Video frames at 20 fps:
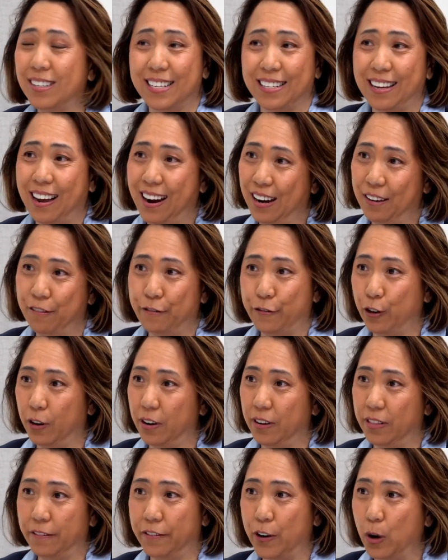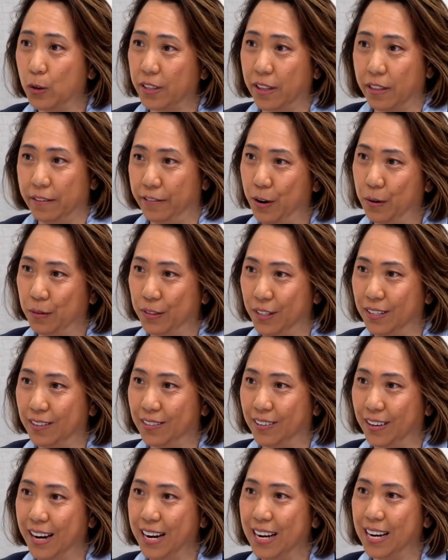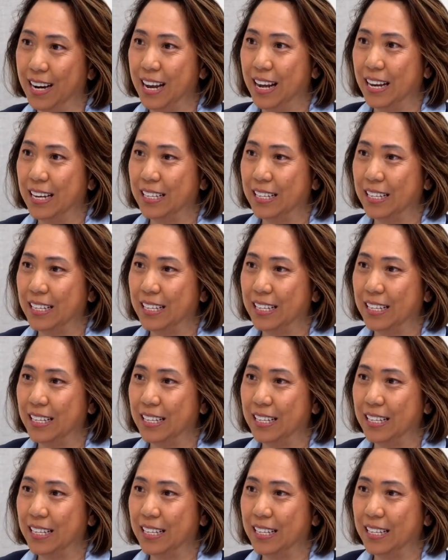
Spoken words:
designed for the folks on the phones, right?